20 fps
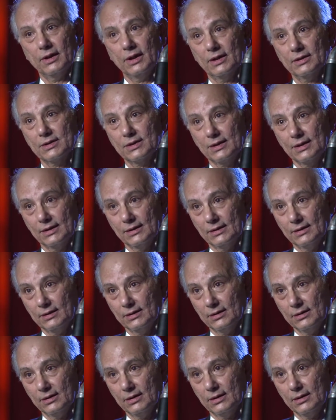excellent
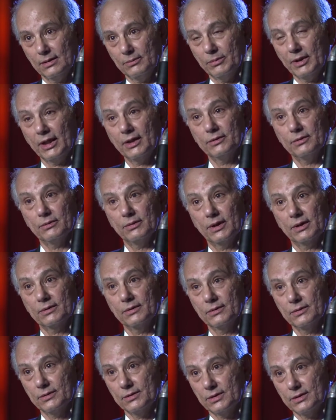band
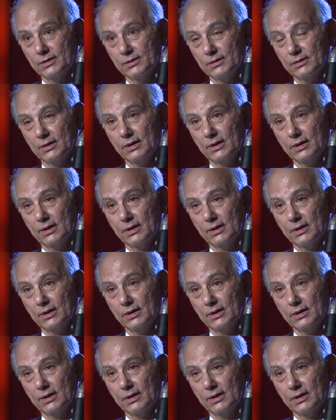directors,